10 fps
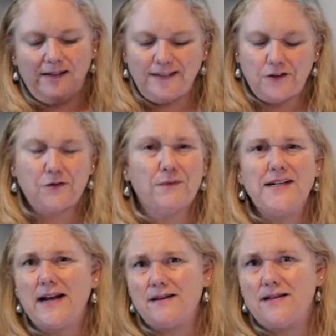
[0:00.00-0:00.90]
It's like
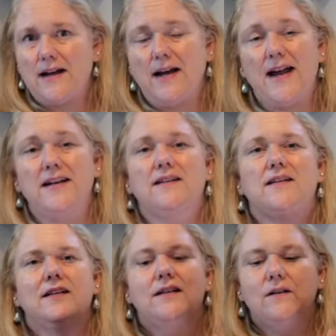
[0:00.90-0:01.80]
$3.99.
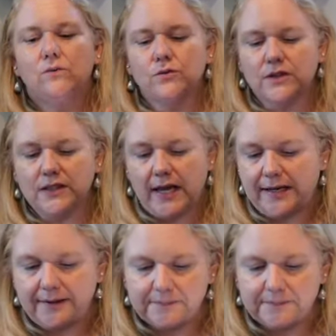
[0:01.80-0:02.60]
Really like it.